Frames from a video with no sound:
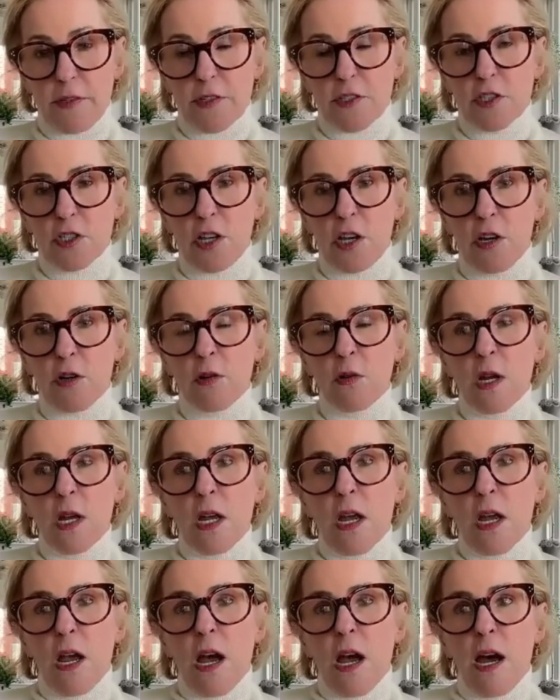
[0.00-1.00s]
So
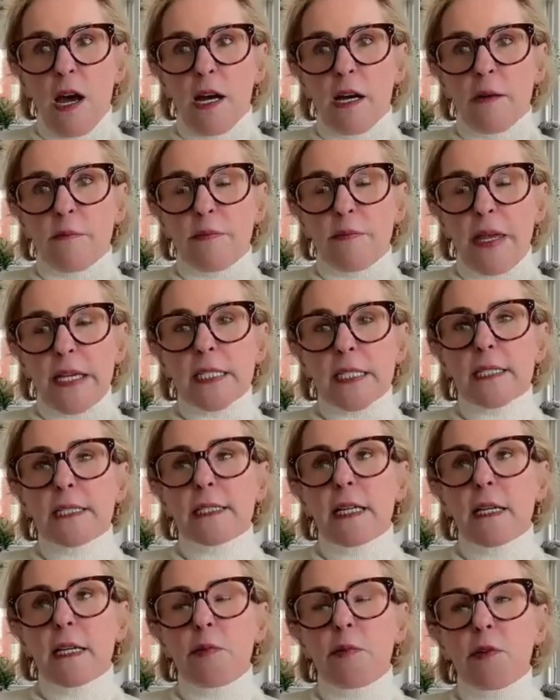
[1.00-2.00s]
as an
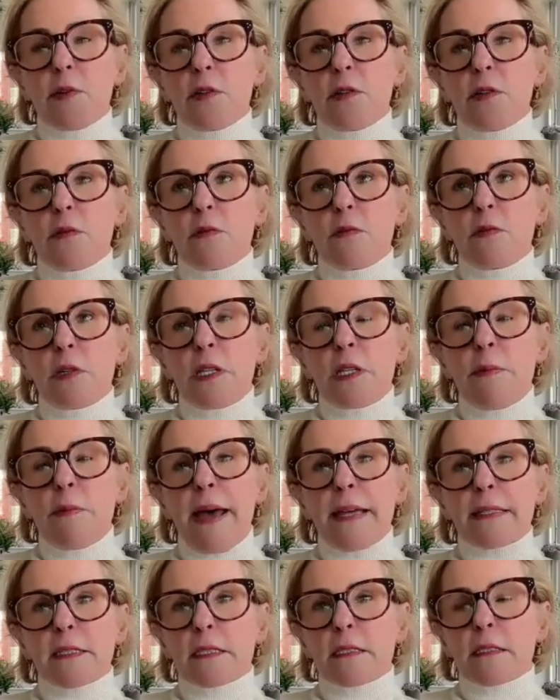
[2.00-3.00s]
example, in the
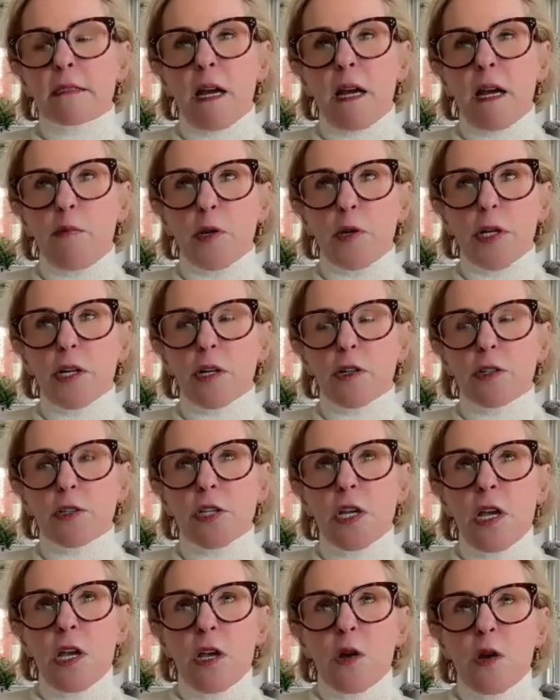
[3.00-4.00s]
past couple of
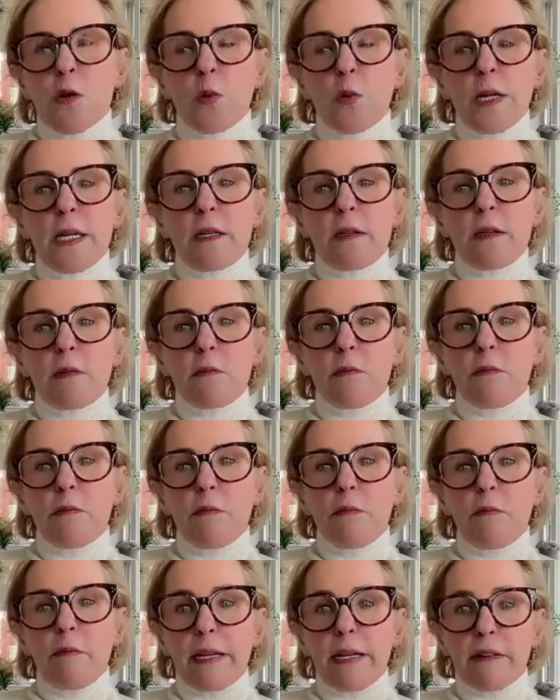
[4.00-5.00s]
years, we
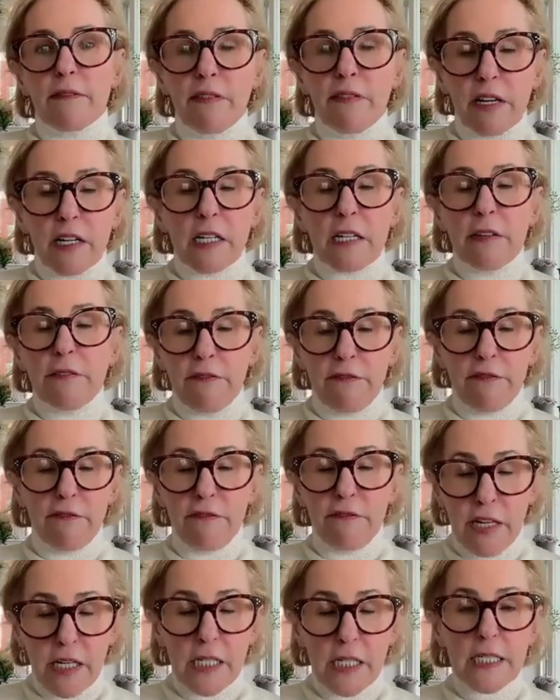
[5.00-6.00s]
made a very,
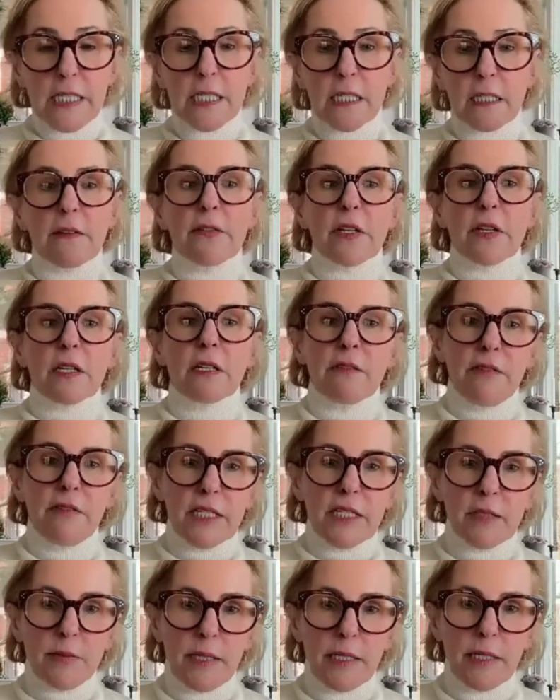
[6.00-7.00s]
very significant
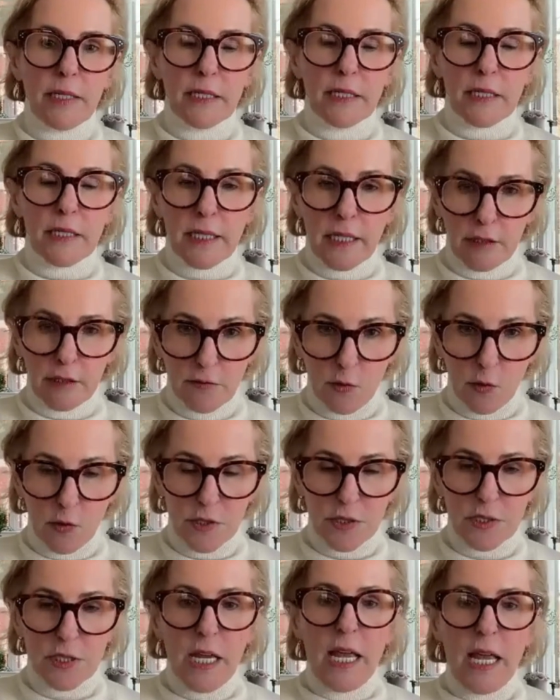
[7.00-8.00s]
investment in
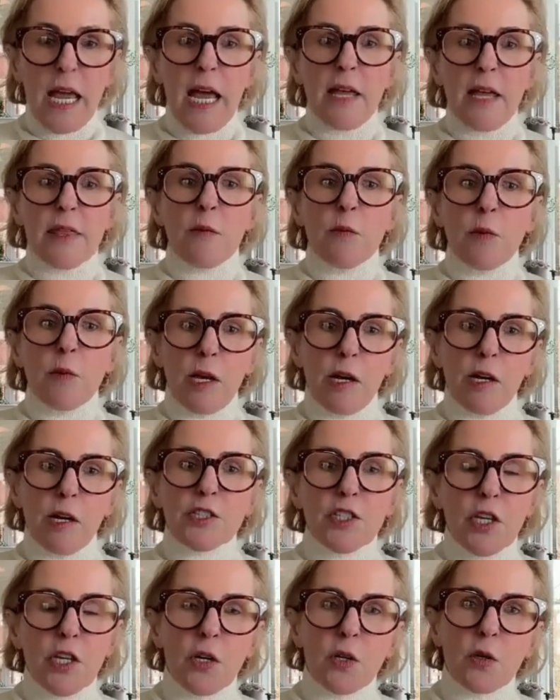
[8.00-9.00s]
Salesforce. And then we
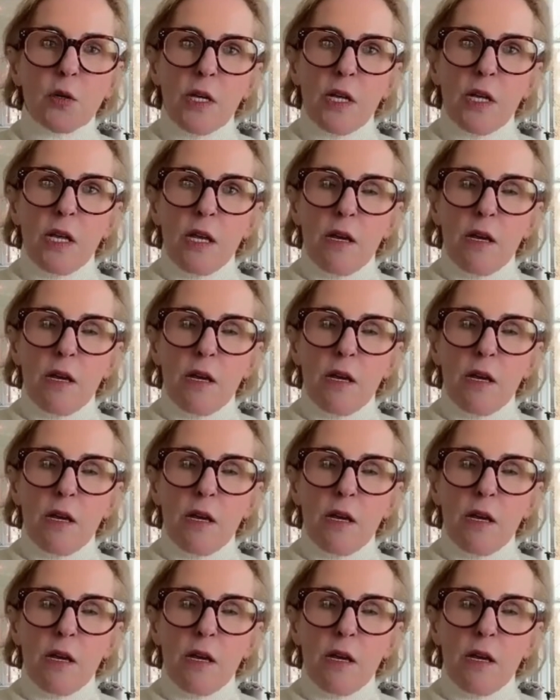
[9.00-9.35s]
also